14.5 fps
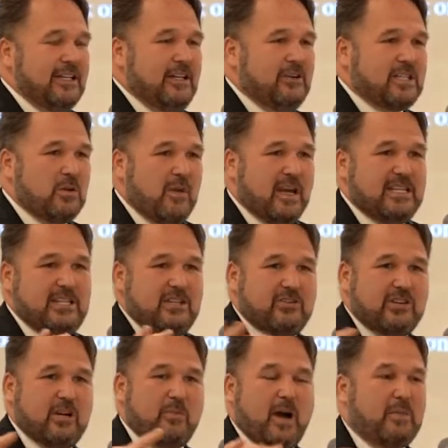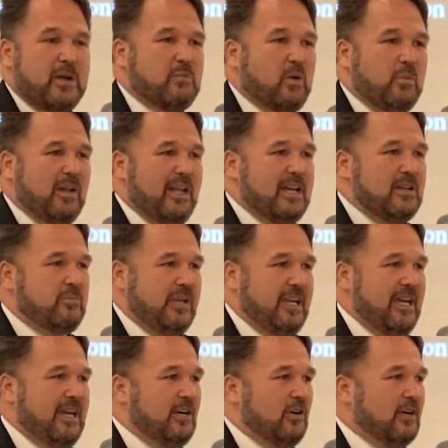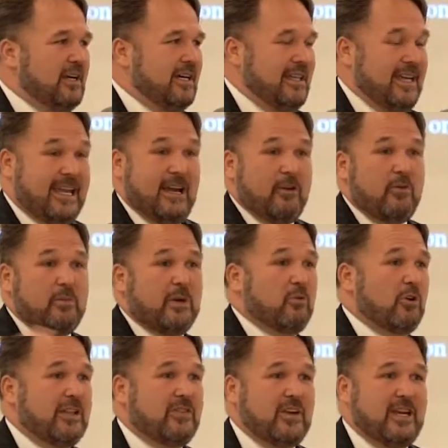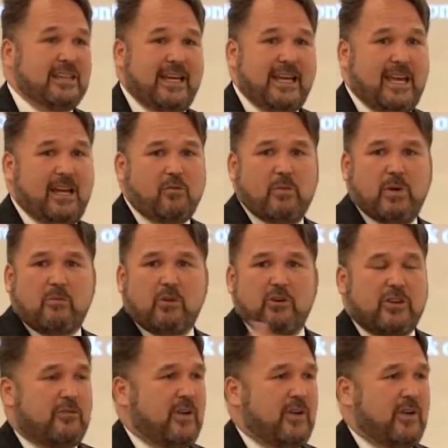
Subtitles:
You know, it's amazing to hear about people playing piano, and they can't remember anything. They can't remember who their